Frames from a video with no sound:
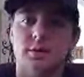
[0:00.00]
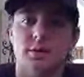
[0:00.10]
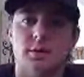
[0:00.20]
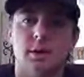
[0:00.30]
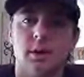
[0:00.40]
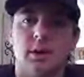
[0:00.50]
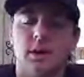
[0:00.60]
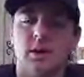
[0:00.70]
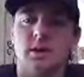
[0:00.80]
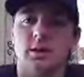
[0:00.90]
So,
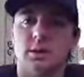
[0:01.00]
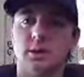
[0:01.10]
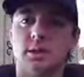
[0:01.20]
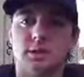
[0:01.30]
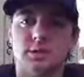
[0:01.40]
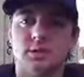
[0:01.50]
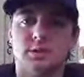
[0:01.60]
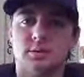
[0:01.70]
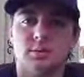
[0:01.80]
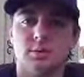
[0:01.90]
uh, yeah,
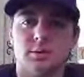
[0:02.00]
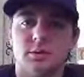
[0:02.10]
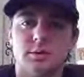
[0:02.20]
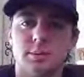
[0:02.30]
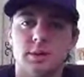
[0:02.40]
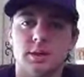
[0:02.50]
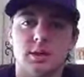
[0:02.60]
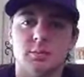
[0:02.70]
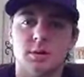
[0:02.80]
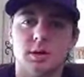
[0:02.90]
just we've just been
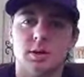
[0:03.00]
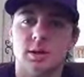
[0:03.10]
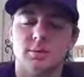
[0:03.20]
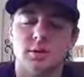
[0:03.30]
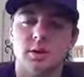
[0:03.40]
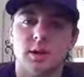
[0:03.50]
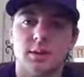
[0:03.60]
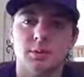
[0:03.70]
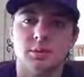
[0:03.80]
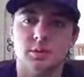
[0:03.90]
kicking butt, and I'm very
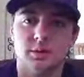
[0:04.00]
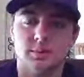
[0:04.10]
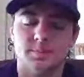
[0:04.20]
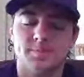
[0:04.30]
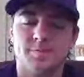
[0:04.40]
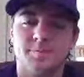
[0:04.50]
happy with it.